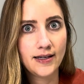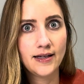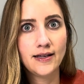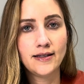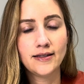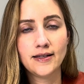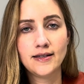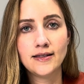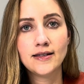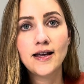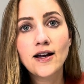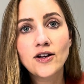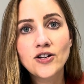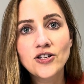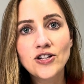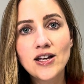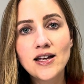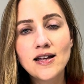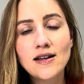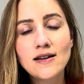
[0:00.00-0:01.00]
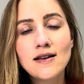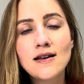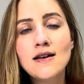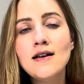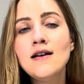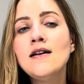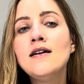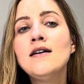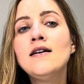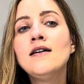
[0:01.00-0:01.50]
is induction?
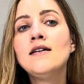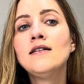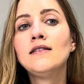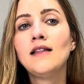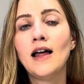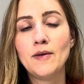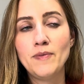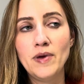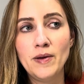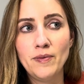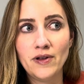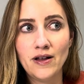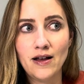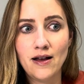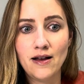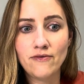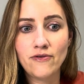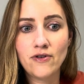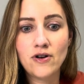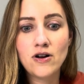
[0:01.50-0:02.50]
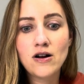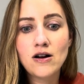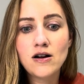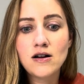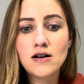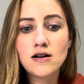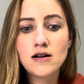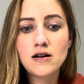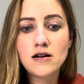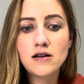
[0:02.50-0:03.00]
A lot of people have
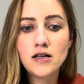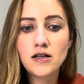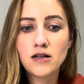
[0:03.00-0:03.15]
heard,